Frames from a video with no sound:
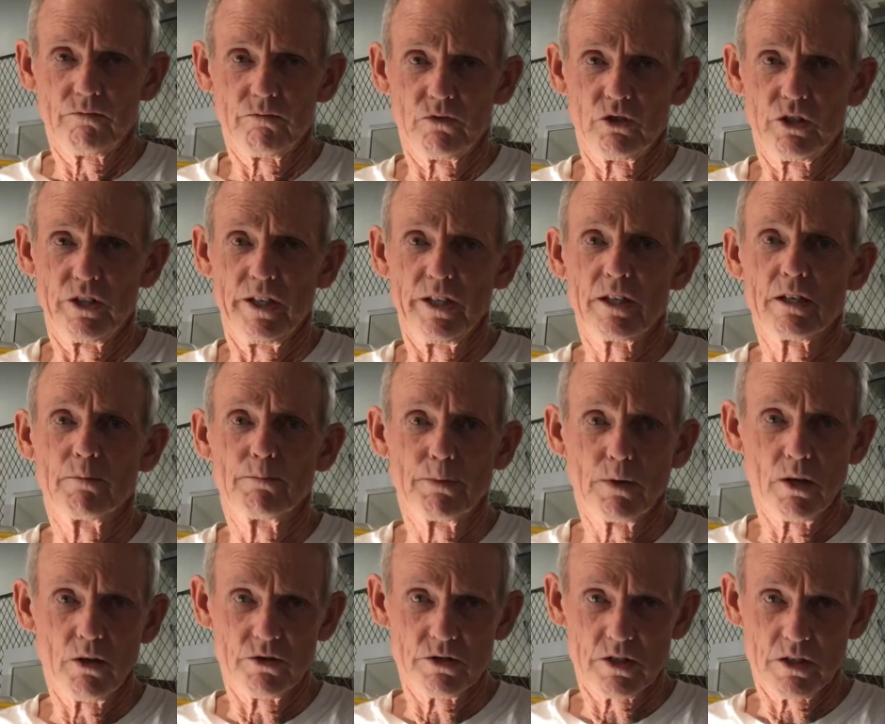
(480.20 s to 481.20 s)

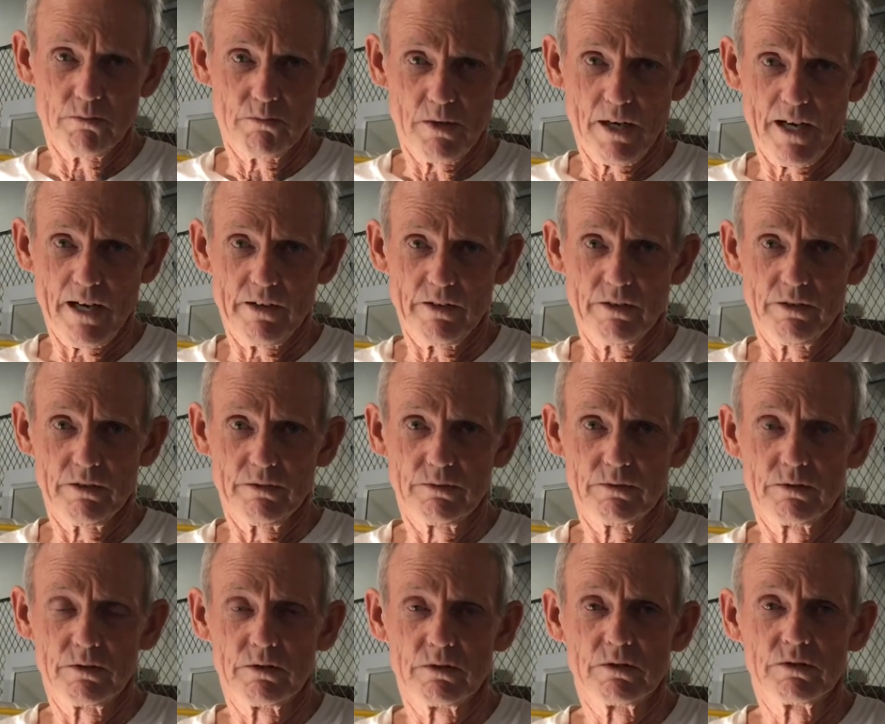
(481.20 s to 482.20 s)
decomposing matter,
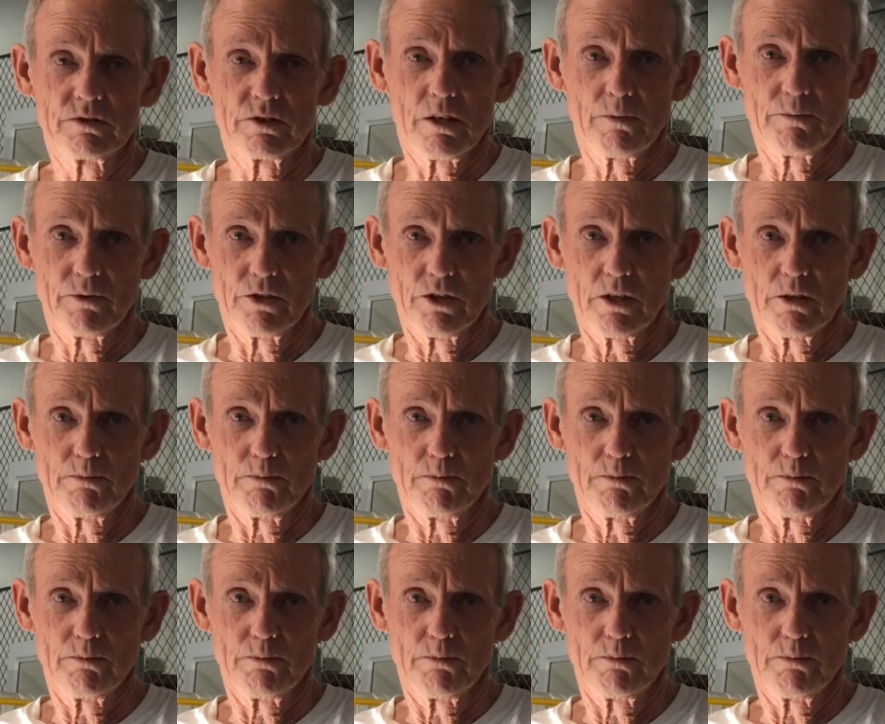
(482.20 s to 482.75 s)
some dirt,